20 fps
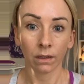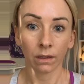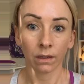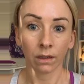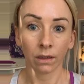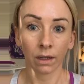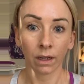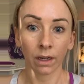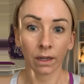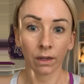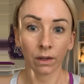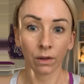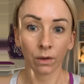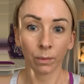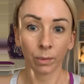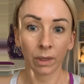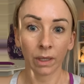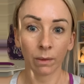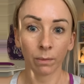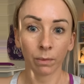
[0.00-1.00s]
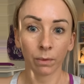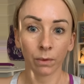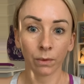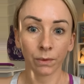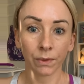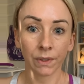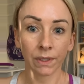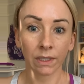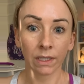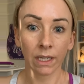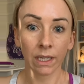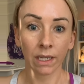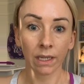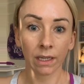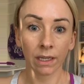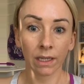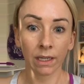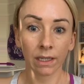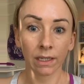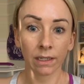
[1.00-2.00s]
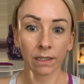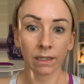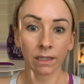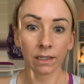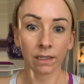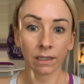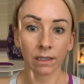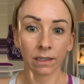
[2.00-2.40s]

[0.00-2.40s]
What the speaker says: I know people see it.